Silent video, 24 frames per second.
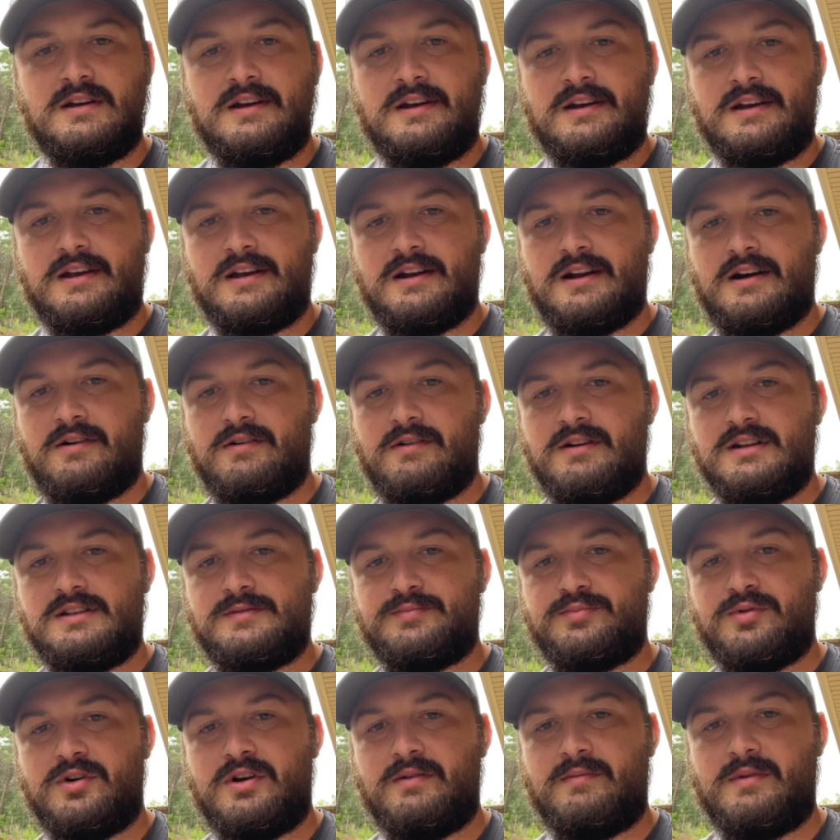it's
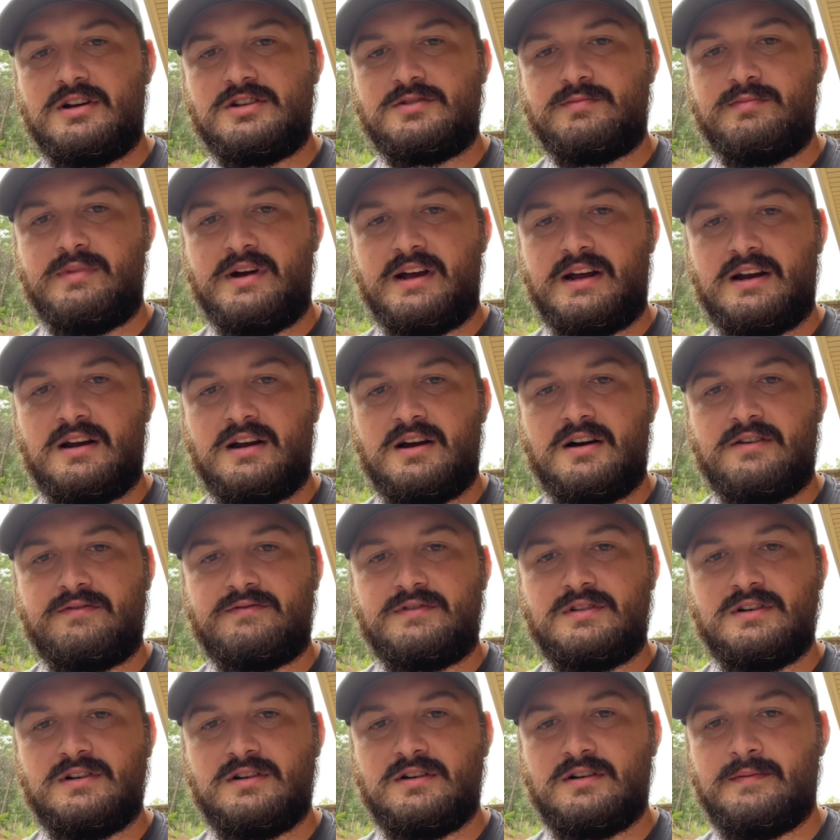pretty much big enough
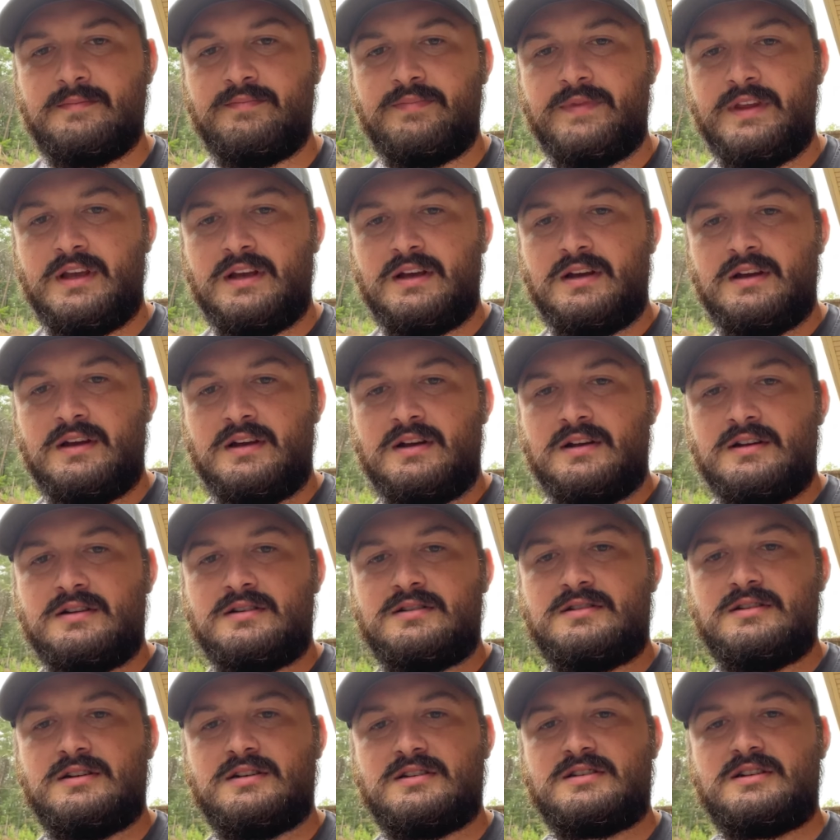
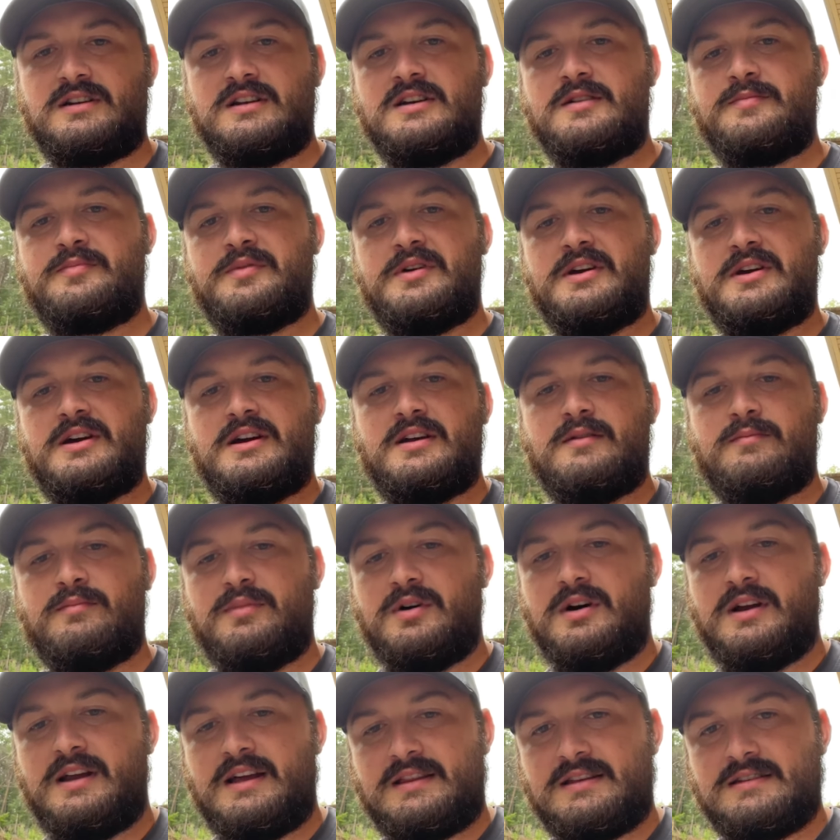to sleep in,
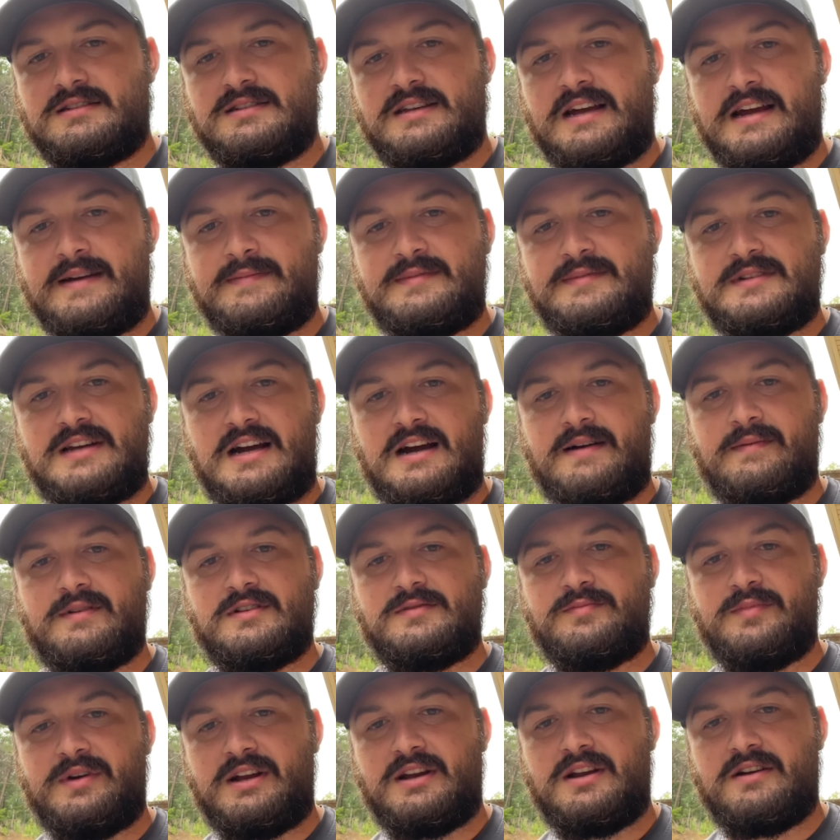but at the same time it's
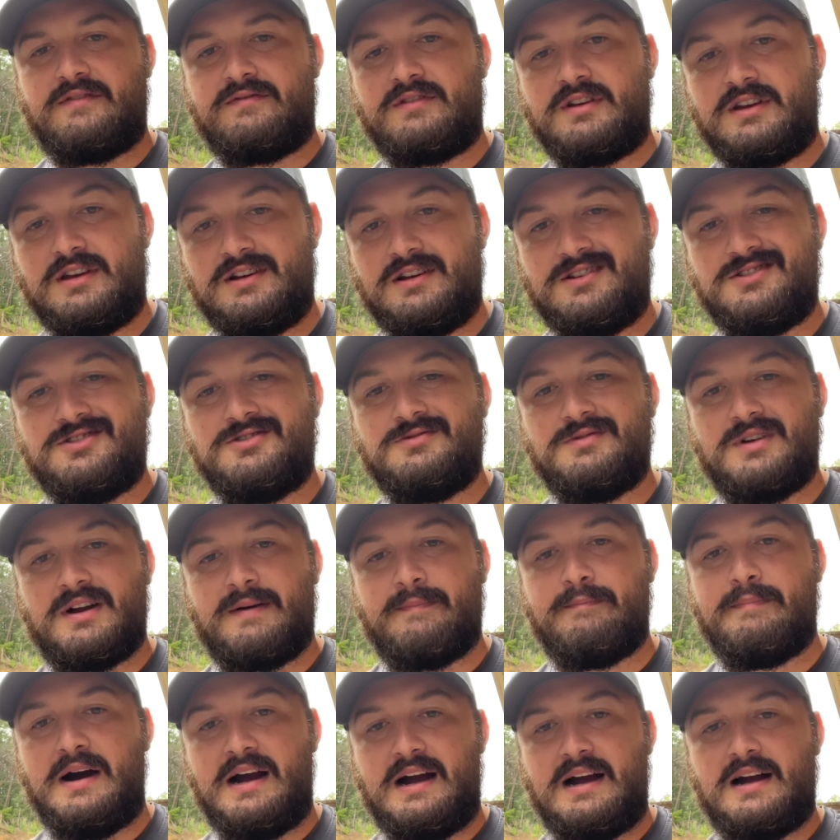big enough to get you in a
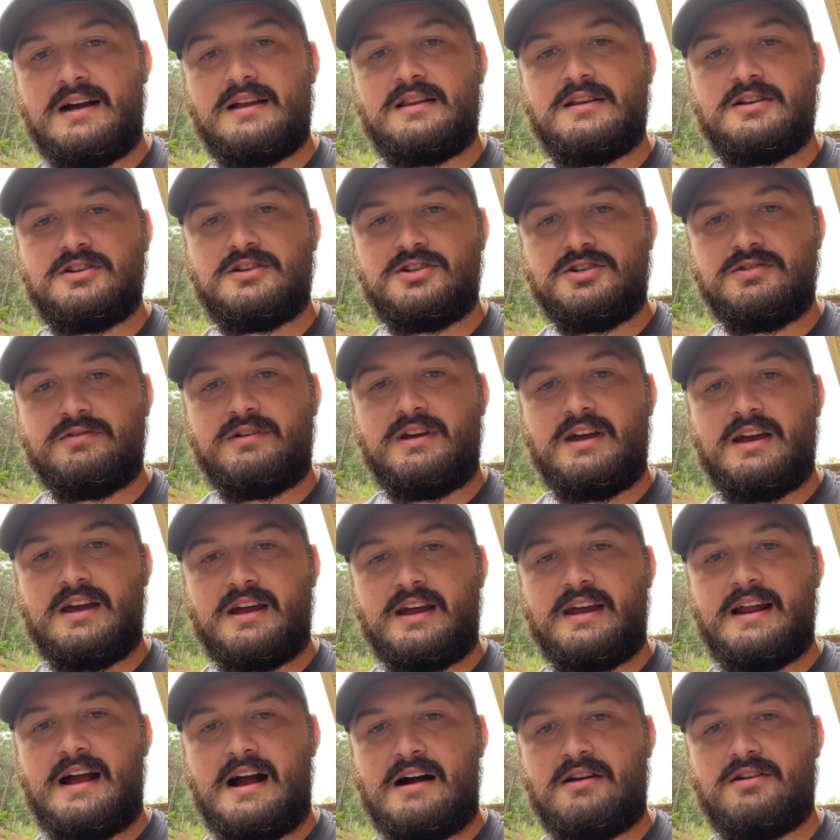bind that you can't
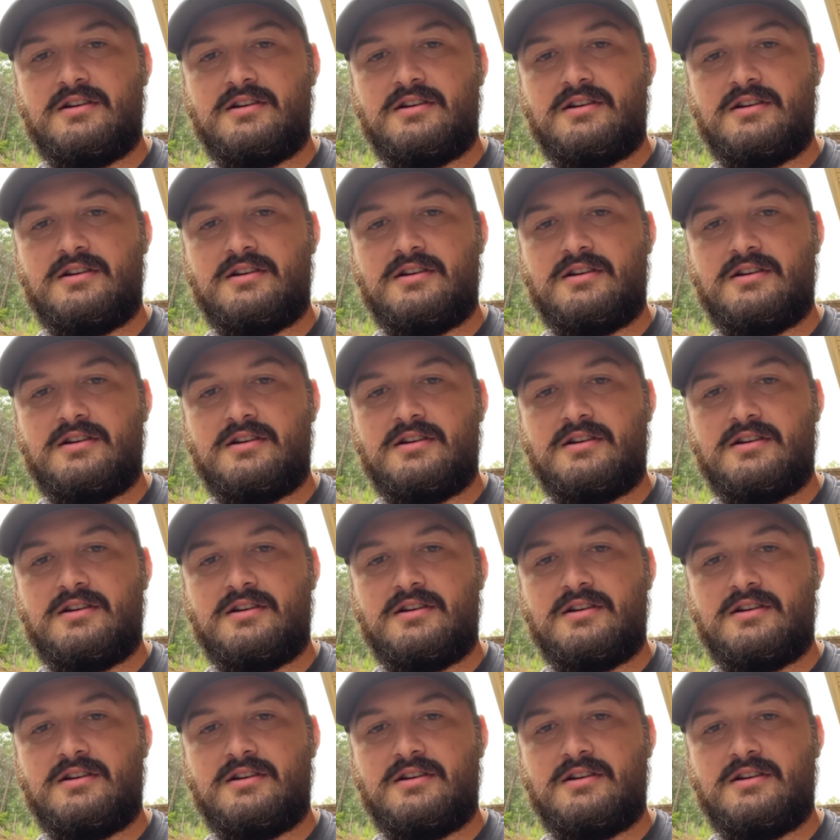get out